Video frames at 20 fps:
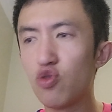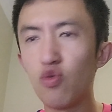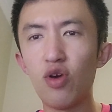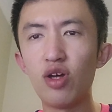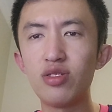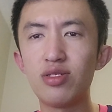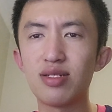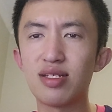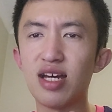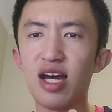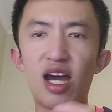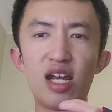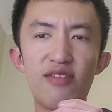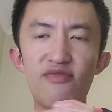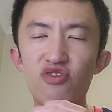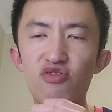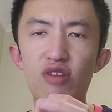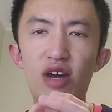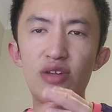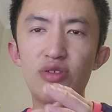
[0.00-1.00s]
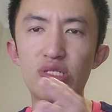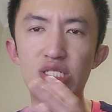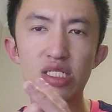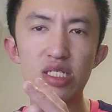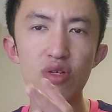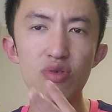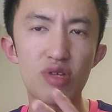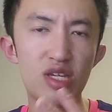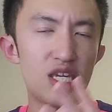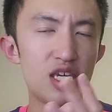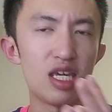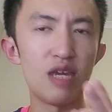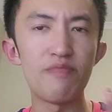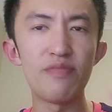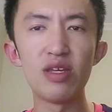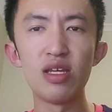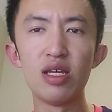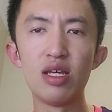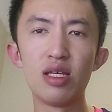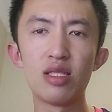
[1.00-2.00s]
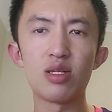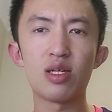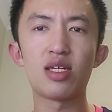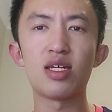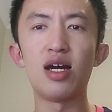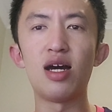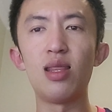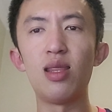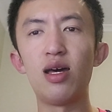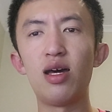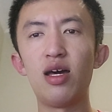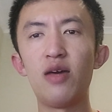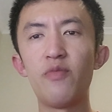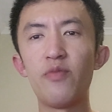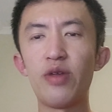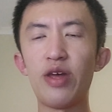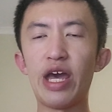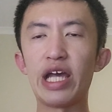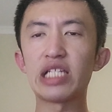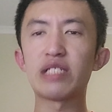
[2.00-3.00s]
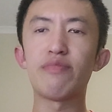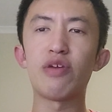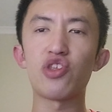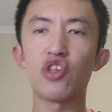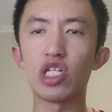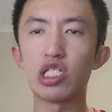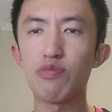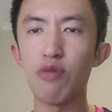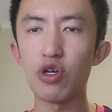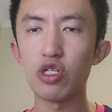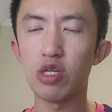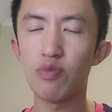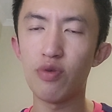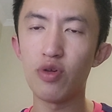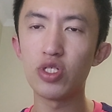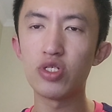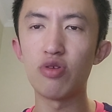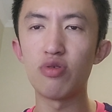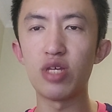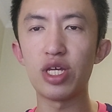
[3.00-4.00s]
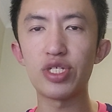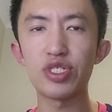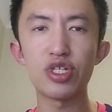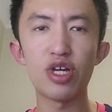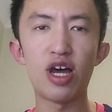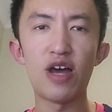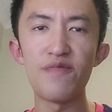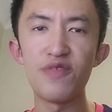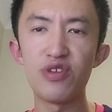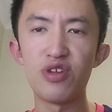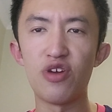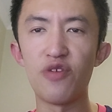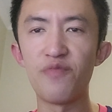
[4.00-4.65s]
You want to kind of try to still keep the color as much as possible. So next time